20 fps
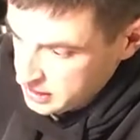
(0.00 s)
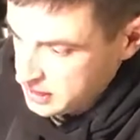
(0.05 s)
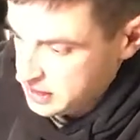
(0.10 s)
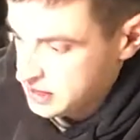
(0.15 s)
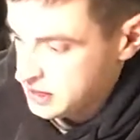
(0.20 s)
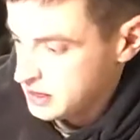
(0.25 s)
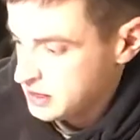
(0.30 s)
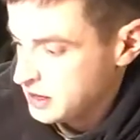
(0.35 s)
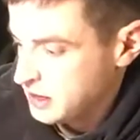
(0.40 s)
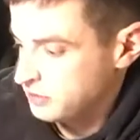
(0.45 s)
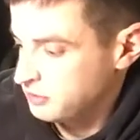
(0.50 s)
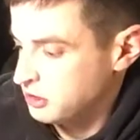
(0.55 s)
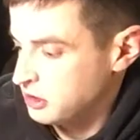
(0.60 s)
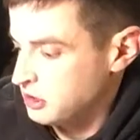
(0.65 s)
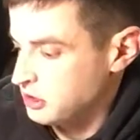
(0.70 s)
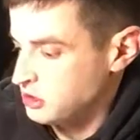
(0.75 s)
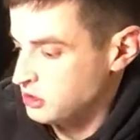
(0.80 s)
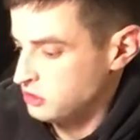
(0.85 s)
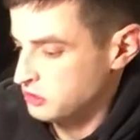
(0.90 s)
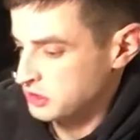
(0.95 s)
And I'm
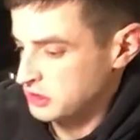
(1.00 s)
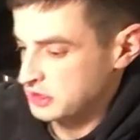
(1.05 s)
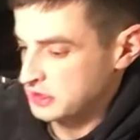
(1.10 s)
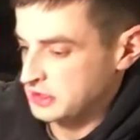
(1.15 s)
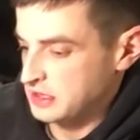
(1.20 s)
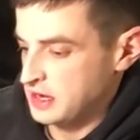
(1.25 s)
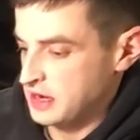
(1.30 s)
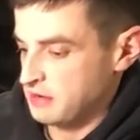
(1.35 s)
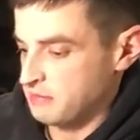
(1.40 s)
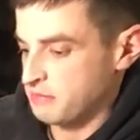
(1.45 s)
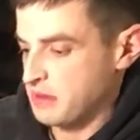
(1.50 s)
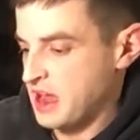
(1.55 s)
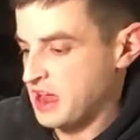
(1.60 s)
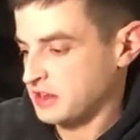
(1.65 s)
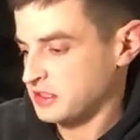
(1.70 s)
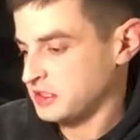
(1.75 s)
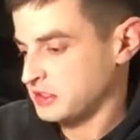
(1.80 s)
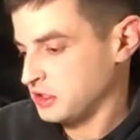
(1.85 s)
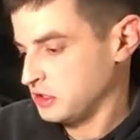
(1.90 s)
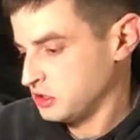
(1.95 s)
going to use the same
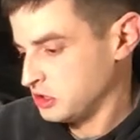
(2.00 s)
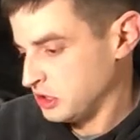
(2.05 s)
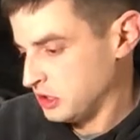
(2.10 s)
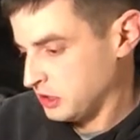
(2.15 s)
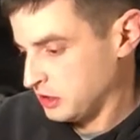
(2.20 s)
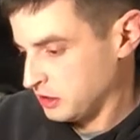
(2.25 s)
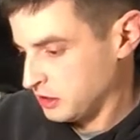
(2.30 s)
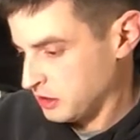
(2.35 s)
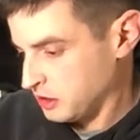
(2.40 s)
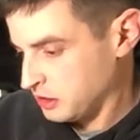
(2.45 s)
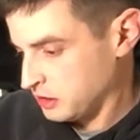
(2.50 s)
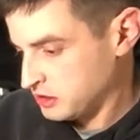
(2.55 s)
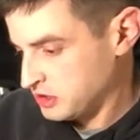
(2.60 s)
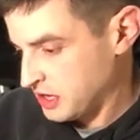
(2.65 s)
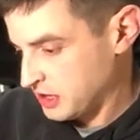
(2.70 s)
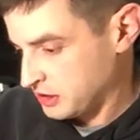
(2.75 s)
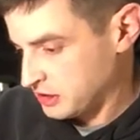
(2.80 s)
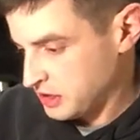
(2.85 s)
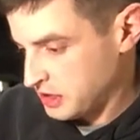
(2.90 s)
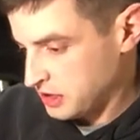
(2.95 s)
back stitching
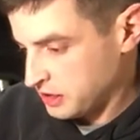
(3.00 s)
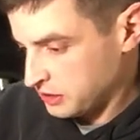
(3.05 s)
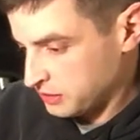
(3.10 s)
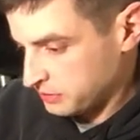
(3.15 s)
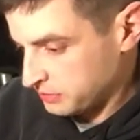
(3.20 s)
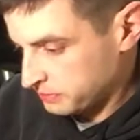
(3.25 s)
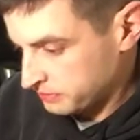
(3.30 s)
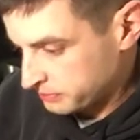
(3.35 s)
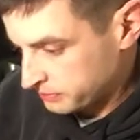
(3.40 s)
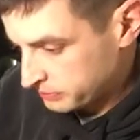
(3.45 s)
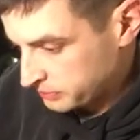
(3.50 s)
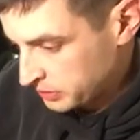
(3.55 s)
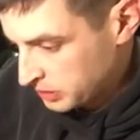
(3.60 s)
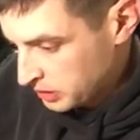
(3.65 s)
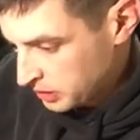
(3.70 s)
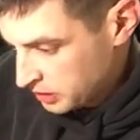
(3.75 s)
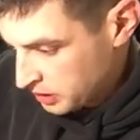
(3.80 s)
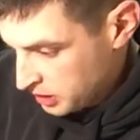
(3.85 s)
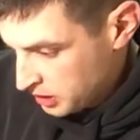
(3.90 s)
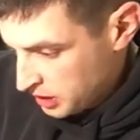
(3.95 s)
technique.
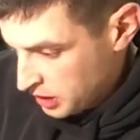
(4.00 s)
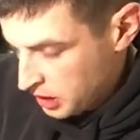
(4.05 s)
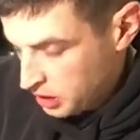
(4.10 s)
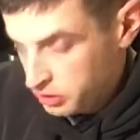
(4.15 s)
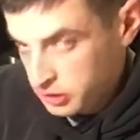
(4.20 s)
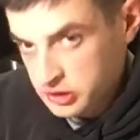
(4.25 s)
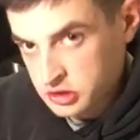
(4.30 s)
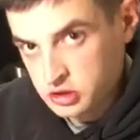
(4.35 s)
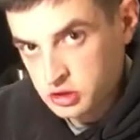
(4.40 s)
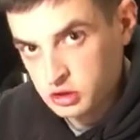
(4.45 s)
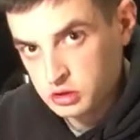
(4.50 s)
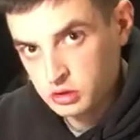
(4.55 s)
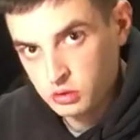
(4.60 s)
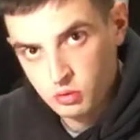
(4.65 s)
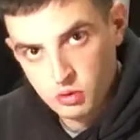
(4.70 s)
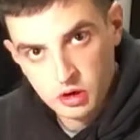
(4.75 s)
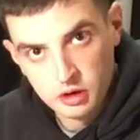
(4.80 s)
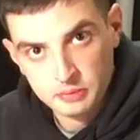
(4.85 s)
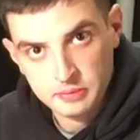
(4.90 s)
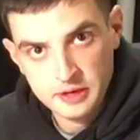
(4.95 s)
Always turn the
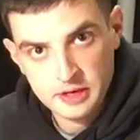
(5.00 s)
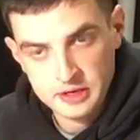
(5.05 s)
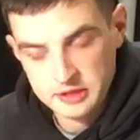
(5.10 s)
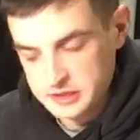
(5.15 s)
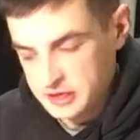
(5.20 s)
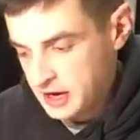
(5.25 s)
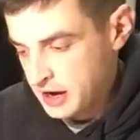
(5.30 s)
workpiece